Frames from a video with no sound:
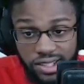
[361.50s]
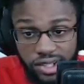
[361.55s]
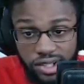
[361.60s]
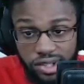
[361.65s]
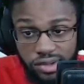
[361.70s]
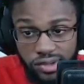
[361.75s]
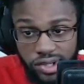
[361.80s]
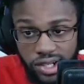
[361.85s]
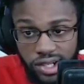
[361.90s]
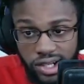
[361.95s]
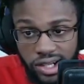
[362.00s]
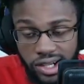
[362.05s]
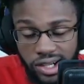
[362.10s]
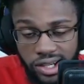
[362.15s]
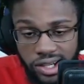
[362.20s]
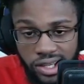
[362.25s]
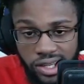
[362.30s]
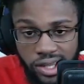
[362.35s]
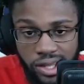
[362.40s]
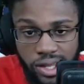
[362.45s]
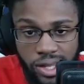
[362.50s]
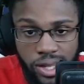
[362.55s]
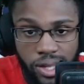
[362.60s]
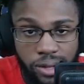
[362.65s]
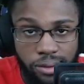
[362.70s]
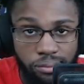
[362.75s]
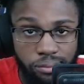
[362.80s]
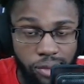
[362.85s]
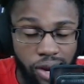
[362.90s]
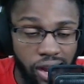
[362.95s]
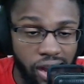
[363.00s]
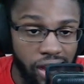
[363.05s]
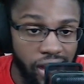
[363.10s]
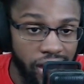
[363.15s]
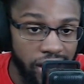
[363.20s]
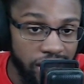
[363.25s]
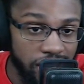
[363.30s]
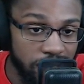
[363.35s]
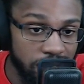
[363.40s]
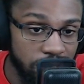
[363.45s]
over here,
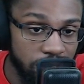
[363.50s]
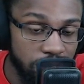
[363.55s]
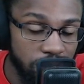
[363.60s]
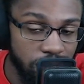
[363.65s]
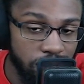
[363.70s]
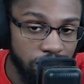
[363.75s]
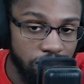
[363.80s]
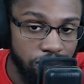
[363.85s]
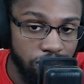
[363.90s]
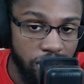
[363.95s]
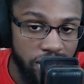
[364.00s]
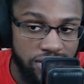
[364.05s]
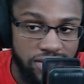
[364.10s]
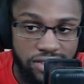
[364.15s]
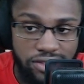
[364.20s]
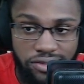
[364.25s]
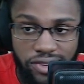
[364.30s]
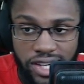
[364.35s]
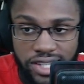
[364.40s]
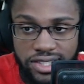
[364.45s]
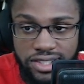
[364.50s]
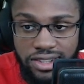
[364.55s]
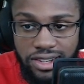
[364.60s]
my best advice to